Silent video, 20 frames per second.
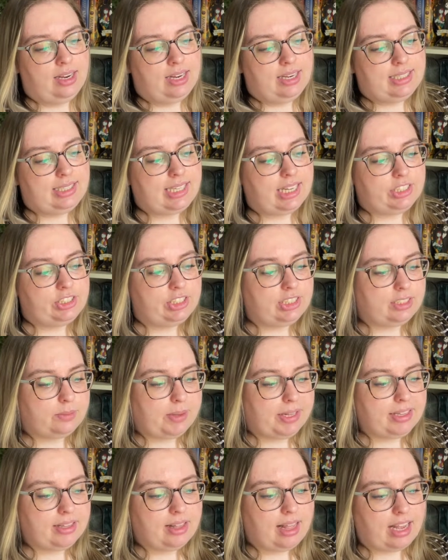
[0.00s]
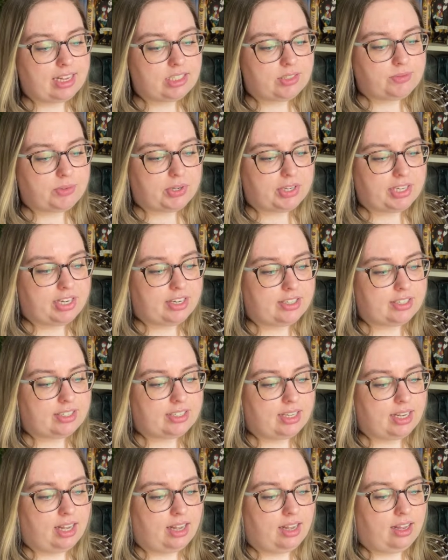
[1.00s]
Says she spent the last 4
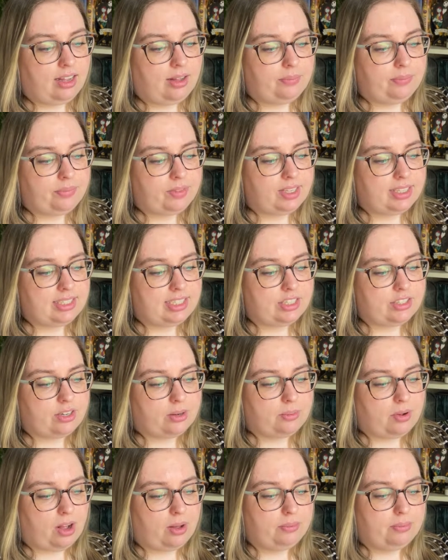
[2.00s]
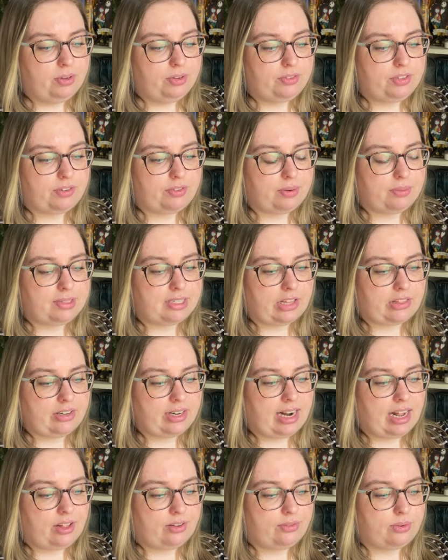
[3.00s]
years since her mom moved her from
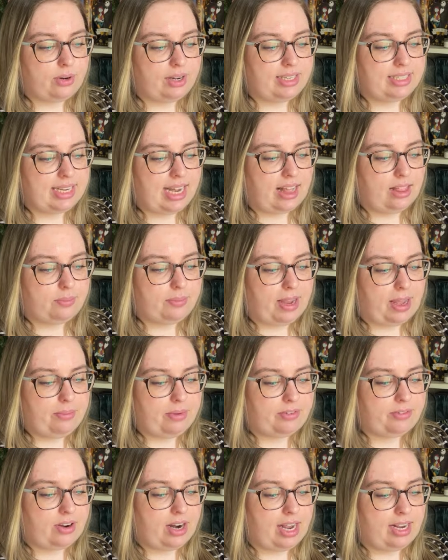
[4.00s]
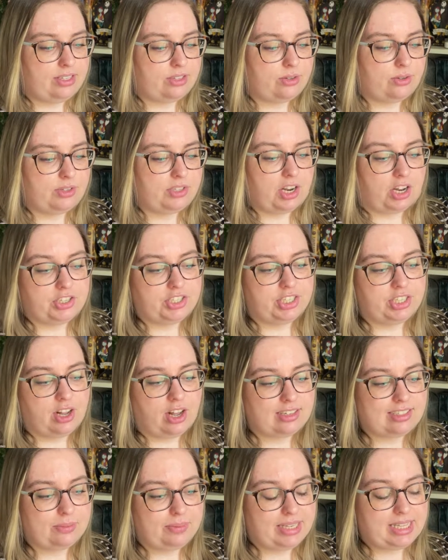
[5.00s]
Southern California to Alabama for high school, dodging
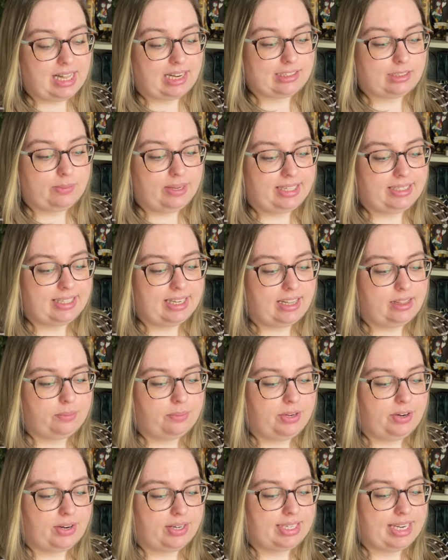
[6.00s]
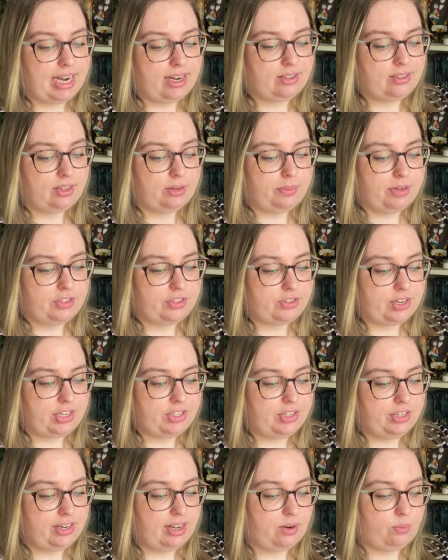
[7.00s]
gossipy classmates and the puritanical
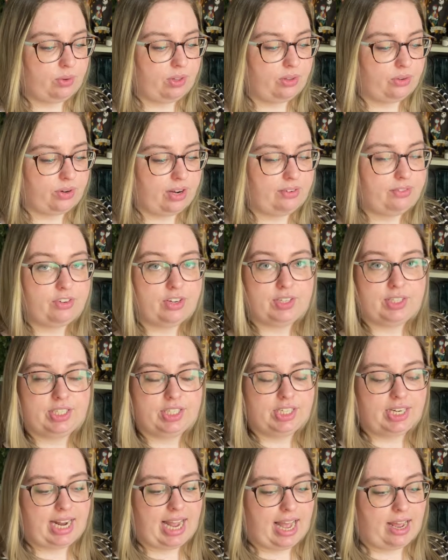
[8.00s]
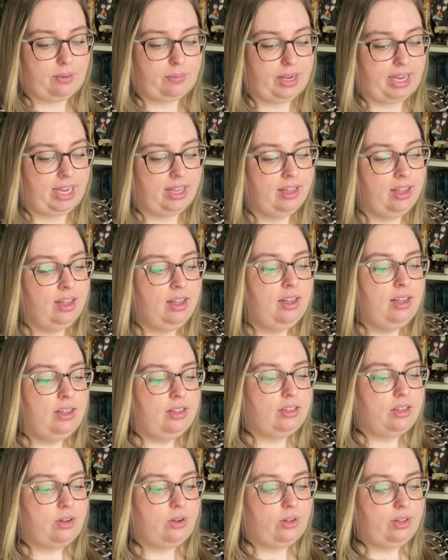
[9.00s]
administration at Willowgrave Christian Academy.
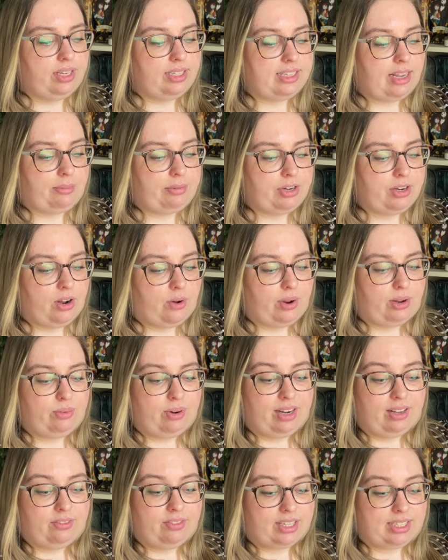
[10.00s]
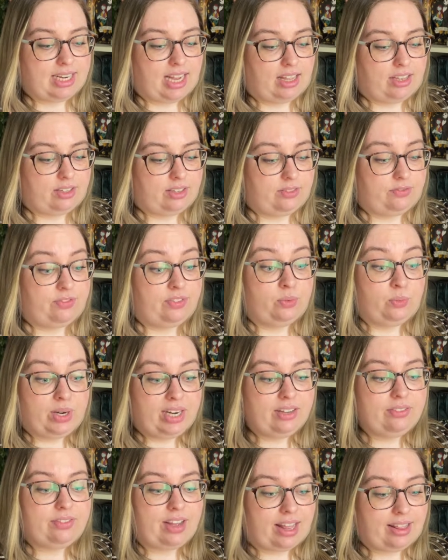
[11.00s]
The goal that's kept her going, winning
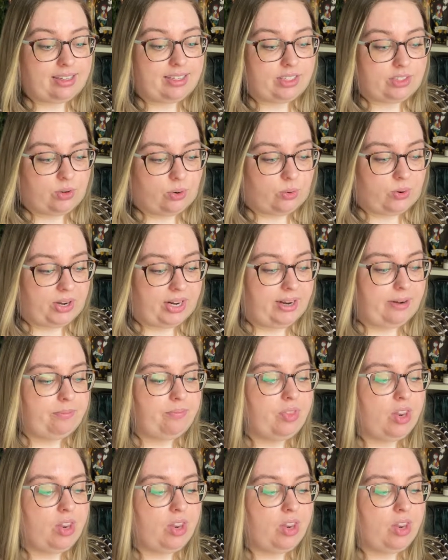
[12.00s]
valedictorian.